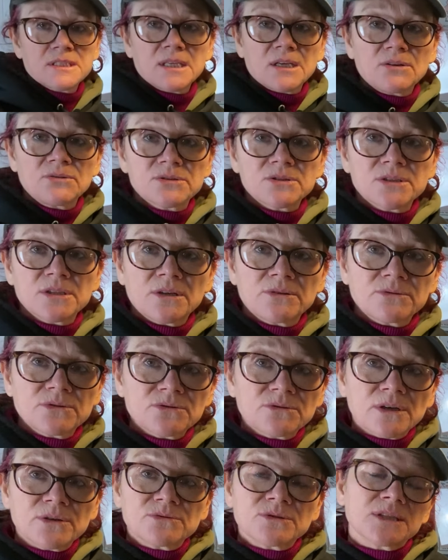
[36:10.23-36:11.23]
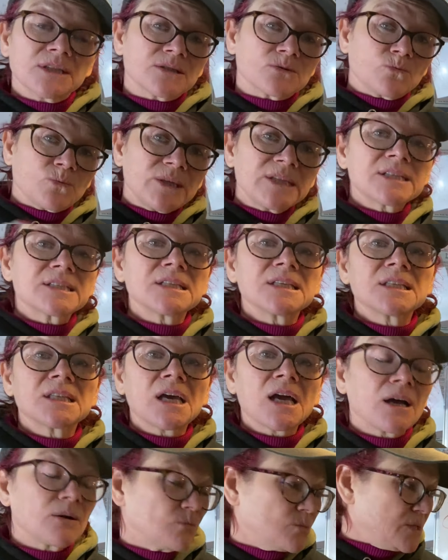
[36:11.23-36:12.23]
to get osteonecrosis. We see
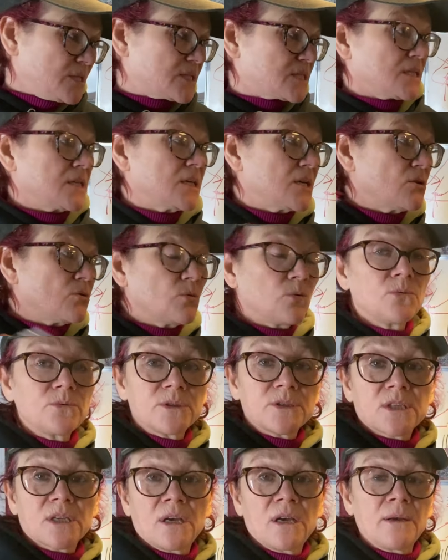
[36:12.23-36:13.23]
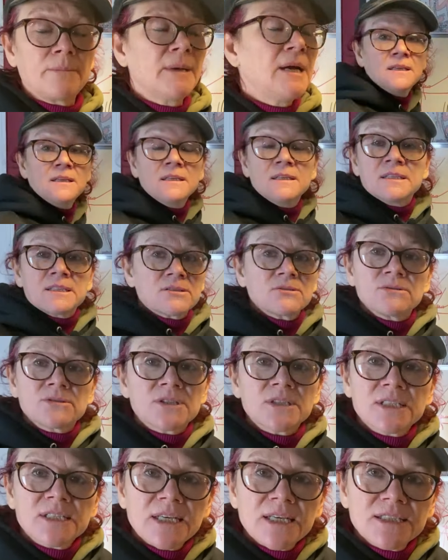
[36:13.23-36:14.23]
that and we see it all the time. It's not
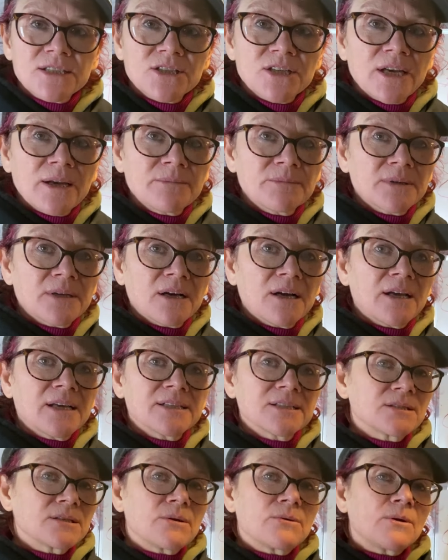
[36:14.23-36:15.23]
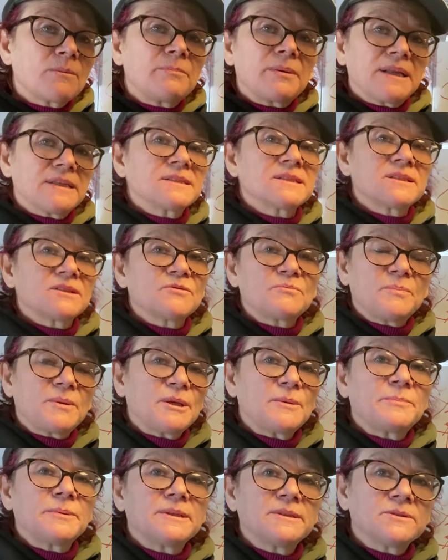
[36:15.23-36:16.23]
just HM, guys. There are plenty of
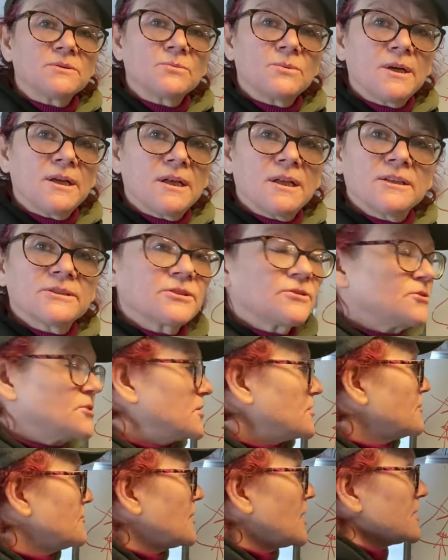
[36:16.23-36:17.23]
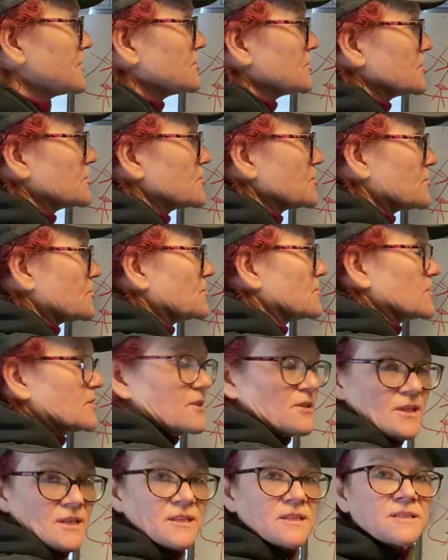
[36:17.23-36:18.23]
people in the world that have understood
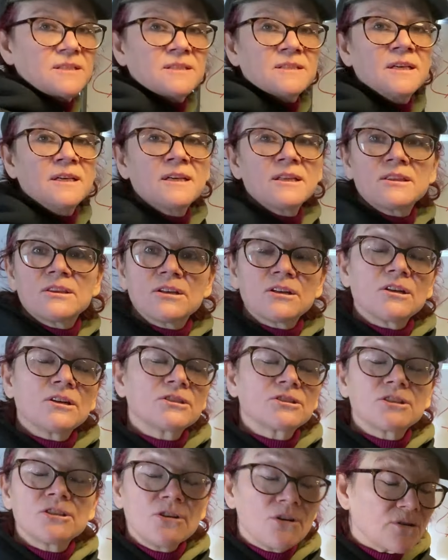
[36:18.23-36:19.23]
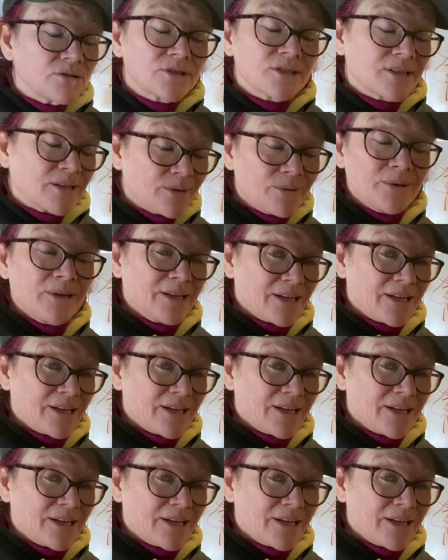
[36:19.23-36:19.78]
this, that are not going